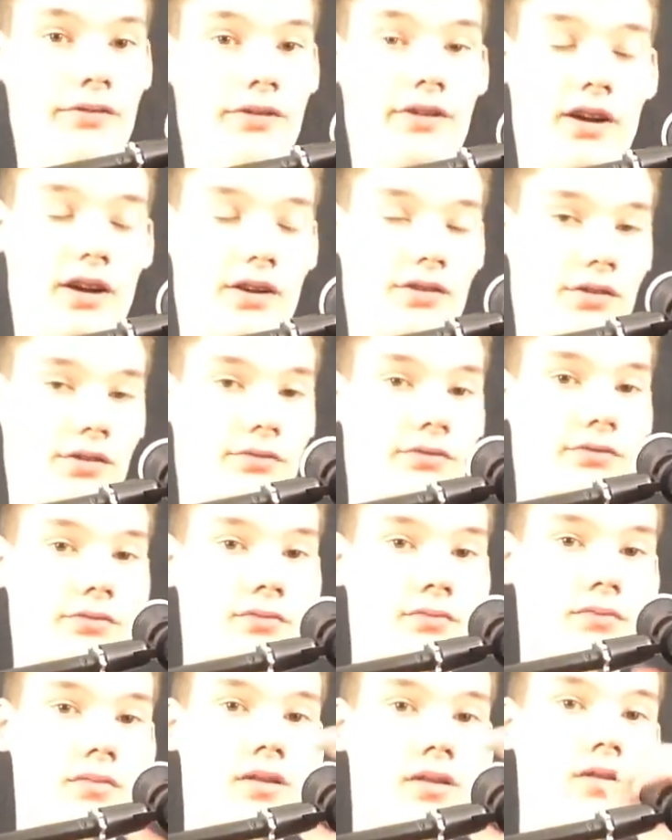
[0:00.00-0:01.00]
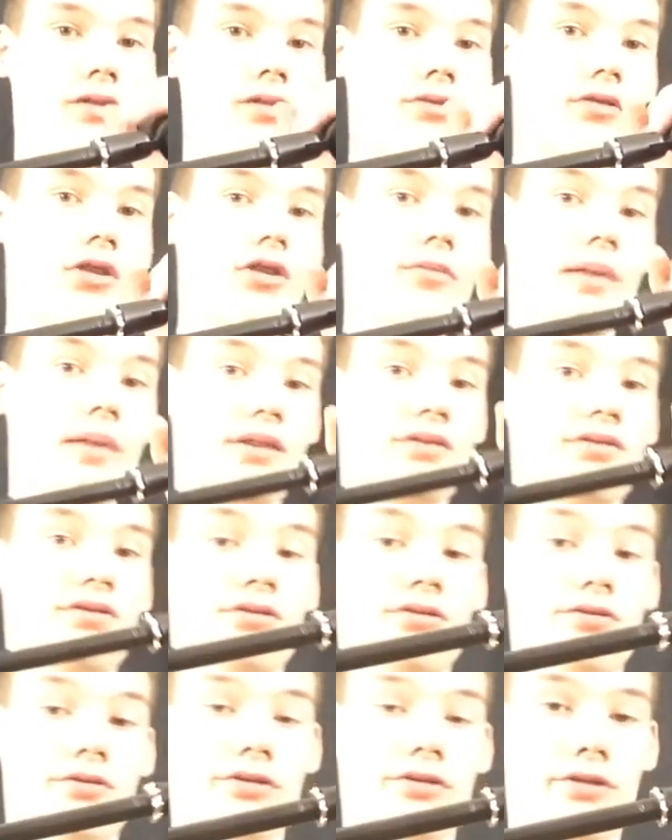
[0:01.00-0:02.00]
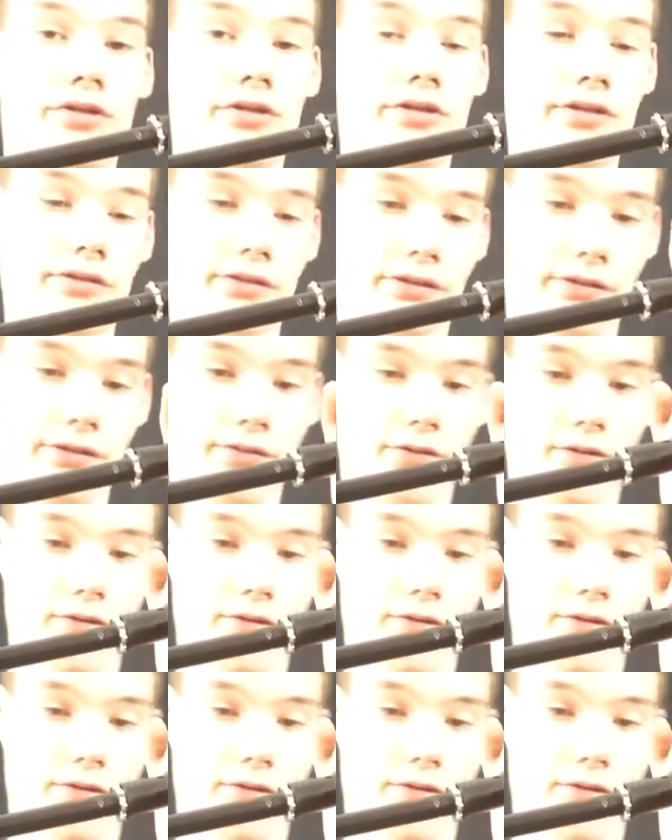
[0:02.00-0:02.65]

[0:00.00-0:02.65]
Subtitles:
kinds of throat basses you can do, you can leave your